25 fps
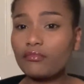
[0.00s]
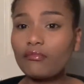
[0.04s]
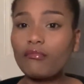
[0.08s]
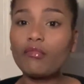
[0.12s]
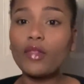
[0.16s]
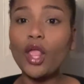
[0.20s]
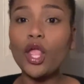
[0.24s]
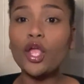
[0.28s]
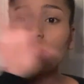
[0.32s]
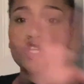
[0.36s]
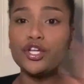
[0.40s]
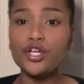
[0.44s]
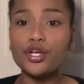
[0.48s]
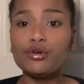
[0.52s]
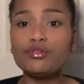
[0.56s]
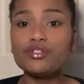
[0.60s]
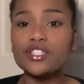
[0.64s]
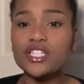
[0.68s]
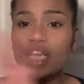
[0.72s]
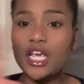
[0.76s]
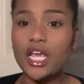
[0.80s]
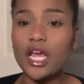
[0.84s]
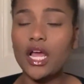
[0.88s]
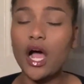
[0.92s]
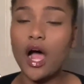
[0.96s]
use
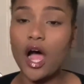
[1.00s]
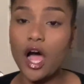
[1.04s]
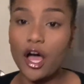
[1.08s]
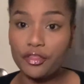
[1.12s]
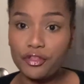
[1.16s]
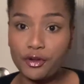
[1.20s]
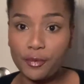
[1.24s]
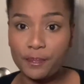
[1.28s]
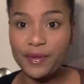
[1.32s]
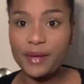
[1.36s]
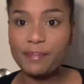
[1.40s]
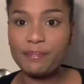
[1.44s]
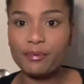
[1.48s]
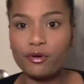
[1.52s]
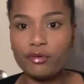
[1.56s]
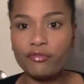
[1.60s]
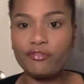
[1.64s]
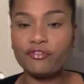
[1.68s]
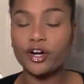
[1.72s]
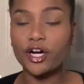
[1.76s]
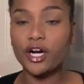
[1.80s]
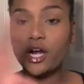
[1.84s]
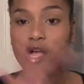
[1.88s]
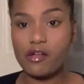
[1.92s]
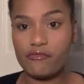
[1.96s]
other people for
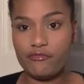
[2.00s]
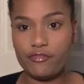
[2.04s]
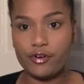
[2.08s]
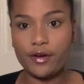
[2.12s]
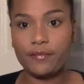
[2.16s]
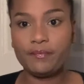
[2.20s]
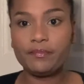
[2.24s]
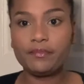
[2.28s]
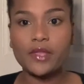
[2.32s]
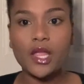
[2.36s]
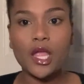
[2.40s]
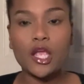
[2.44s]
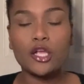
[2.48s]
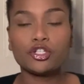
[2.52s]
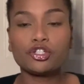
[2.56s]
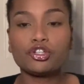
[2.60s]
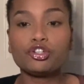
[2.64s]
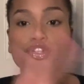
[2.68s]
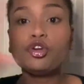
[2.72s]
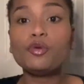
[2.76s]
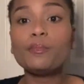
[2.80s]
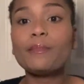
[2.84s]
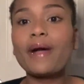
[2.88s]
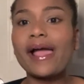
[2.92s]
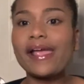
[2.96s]
cover. So
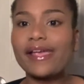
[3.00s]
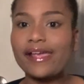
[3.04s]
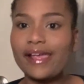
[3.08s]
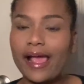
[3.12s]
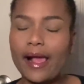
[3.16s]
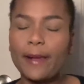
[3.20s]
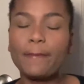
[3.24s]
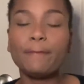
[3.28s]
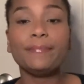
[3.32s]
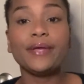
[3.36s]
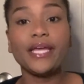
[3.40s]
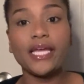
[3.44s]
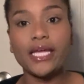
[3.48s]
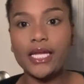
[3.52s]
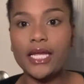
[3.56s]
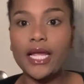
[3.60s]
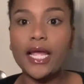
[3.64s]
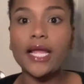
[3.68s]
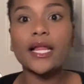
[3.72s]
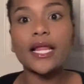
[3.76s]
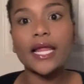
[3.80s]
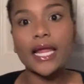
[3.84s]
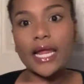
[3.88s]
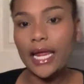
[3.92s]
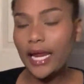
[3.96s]
you might be
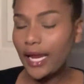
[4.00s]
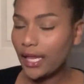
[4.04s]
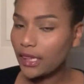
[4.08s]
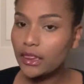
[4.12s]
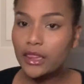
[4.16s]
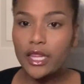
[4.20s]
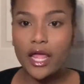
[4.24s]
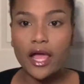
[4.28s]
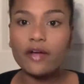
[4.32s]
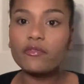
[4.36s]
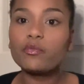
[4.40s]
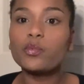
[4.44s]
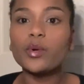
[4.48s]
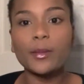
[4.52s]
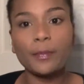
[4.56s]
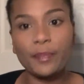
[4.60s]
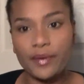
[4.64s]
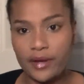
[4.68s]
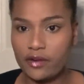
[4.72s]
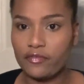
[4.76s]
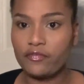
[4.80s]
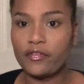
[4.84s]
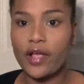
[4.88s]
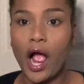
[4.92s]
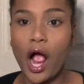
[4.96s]
in love with a
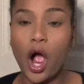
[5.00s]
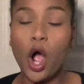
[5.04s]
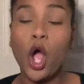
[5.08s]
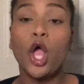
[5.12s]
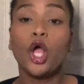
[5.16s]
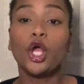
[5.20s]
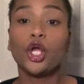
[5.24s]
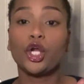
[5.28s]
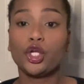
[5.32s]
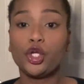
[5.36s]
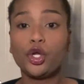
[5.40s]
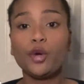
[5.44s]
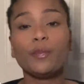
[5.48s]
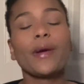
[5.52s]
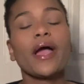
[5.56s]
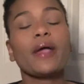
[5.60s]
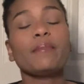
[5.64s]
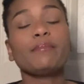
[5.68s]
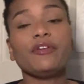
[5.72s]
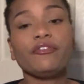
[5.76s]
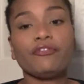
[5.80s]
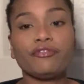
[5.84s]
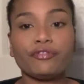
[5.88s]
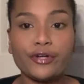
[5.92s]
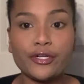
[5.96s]
pedophile. You might be
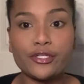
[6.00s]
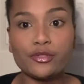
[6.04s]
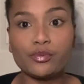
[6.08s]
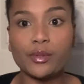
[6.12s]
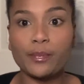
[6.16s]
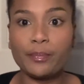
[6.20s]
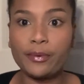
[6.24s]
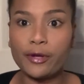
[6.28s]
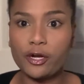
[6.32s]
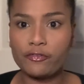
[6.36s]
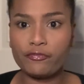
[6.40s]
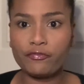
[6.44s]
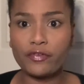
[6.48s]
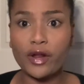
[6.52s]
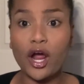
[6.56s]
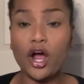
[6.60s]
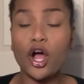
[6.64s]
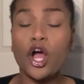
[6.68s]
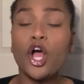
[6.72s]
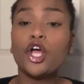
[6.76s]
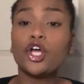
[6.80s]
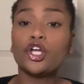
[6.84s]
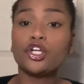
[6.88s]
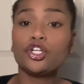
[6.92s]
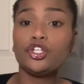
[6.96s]
friends with a pedophile.
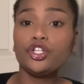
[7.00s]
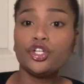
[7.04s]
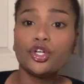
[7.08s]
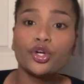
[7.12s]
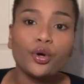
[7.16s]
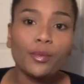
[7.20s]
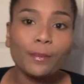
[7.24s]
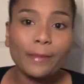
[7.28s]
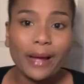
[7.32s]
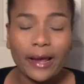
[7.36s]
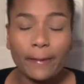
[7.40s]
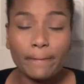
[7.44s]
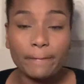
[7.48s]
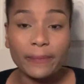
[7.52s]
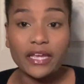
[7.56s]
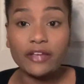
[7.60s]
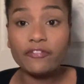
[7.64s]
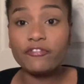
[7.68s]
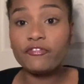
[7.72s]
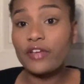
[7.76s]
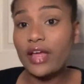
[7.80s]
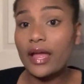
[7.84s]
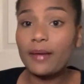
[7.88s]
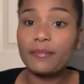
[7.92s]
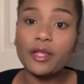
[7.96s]
You might be
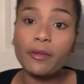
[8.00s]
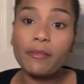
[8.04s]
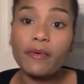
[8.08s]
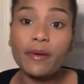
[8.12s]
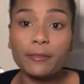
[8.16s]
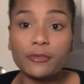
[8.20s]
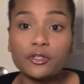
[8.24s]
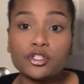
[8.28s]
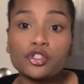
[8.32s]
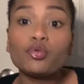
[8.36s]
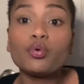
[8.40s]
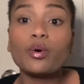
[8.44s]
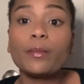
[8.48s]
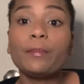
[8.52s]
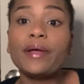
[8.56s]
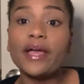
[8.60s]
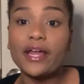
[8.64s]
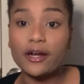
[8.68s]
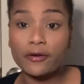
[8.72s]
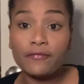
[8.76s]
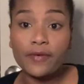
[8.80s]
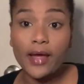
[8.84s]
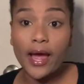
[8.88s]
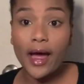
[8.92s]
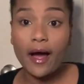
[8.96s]
family members to a
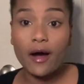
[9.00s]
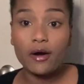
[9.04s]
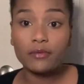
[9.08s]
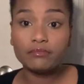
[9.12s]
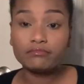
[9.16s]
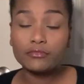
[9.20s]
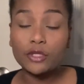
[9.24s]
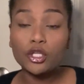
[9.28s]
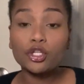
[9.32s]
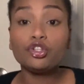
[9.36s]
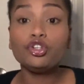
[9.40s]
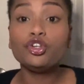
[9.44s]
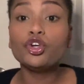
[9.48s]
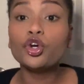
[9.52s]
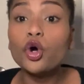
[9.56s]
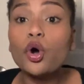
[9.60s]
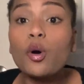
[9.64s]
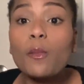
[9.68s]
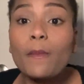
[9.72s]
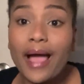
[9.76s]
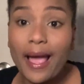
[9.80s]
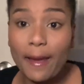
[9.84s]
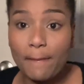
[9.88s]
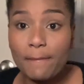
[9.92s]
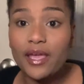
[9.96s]
pedophile. You
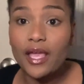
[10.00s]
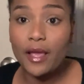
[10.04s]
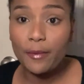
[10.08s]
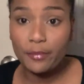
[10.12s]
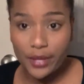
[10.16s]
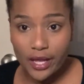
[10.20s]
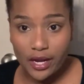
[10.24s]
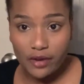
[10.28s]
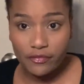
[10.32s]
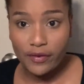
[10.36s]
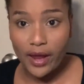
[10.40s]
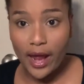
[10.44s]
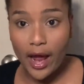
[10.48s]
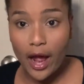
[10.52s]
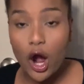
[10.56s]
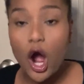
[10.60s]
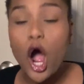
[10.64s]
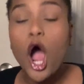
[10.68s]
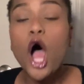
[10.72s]
might be a pedophile.